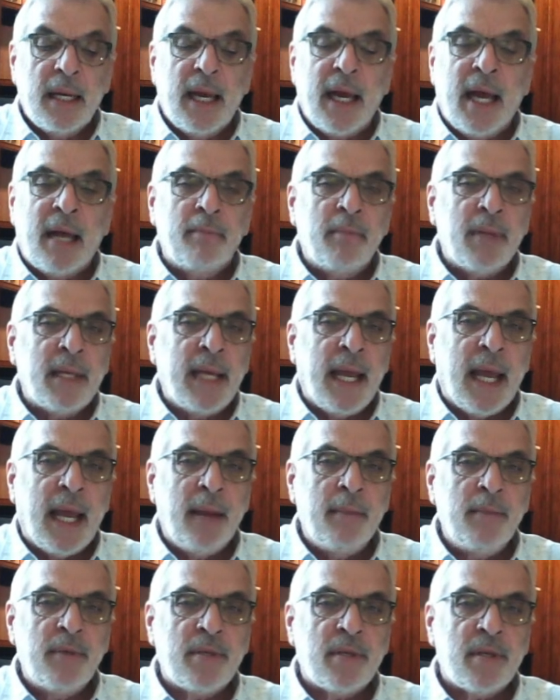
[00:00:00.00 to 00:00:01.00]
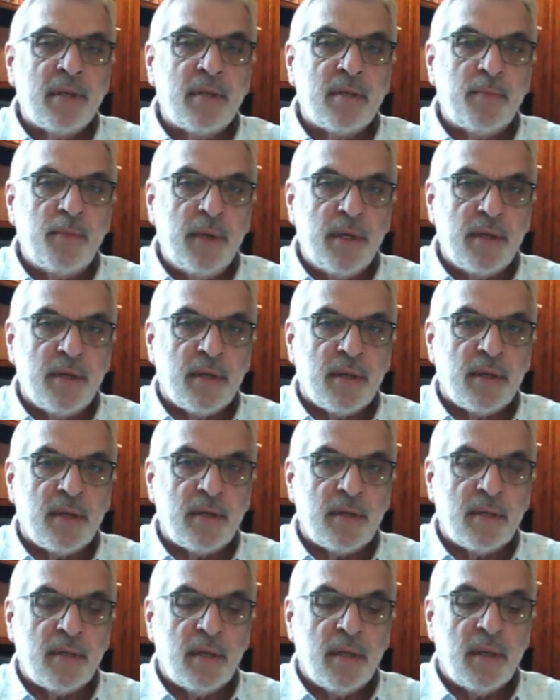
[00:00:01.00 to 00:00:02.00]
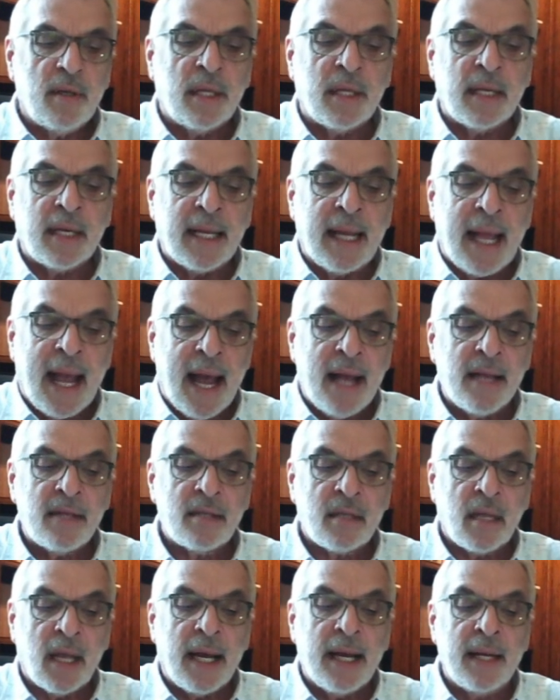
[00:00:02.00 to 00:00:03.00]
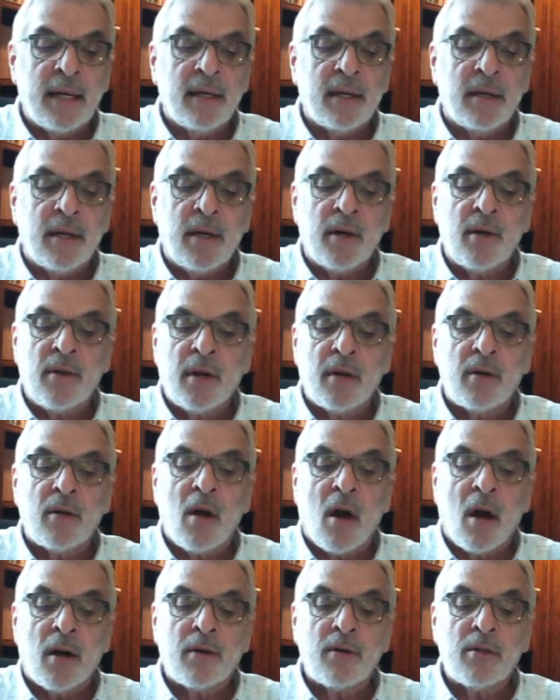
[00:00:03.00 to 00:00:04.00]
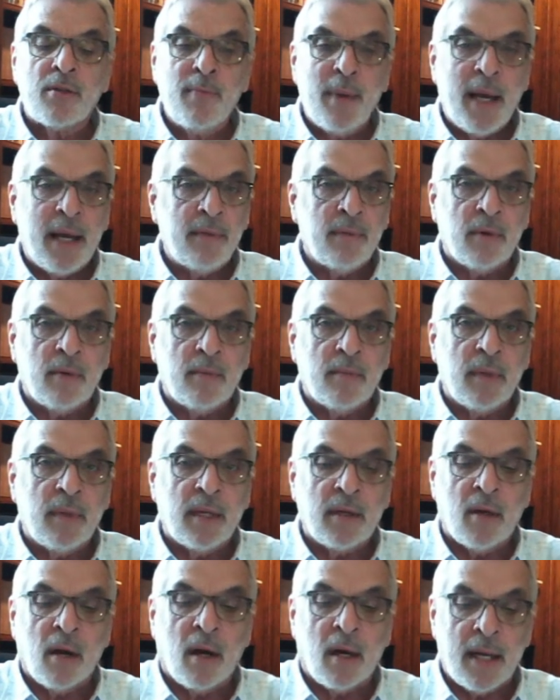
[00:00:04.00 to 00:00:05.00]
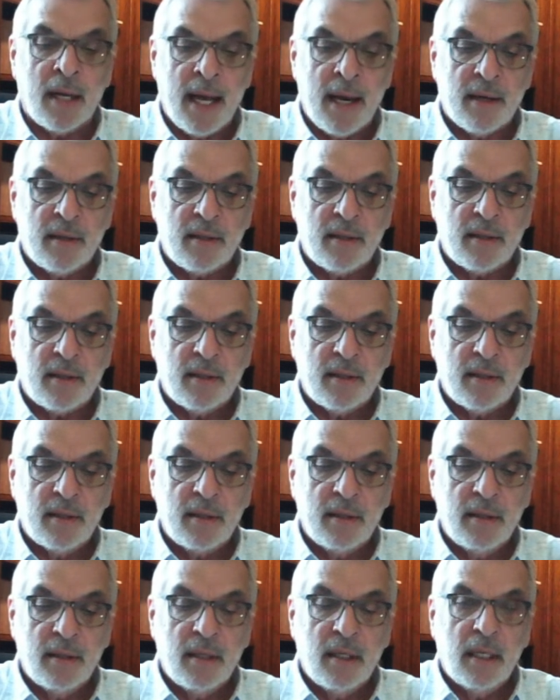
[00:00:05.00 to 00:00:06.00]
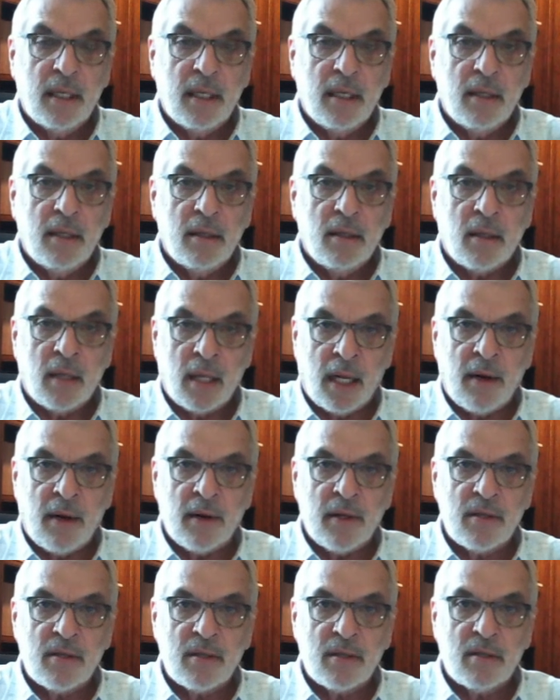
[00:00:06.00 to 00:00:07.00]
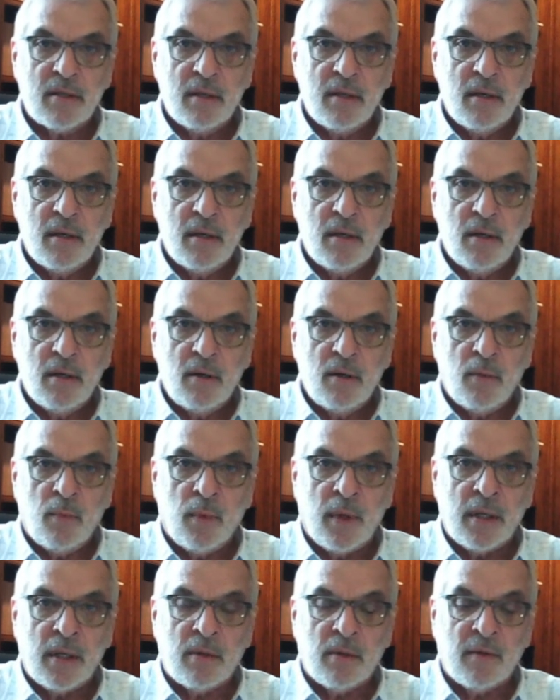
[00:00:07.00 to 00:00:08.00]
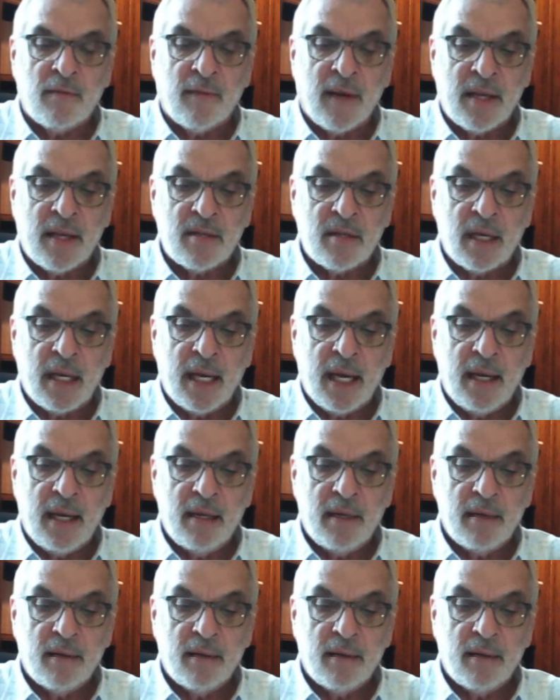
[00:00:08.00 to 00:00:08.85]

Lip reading: and became suspicious that a gas light near their daughter's bedroom had gone out. Clarence went to investigate.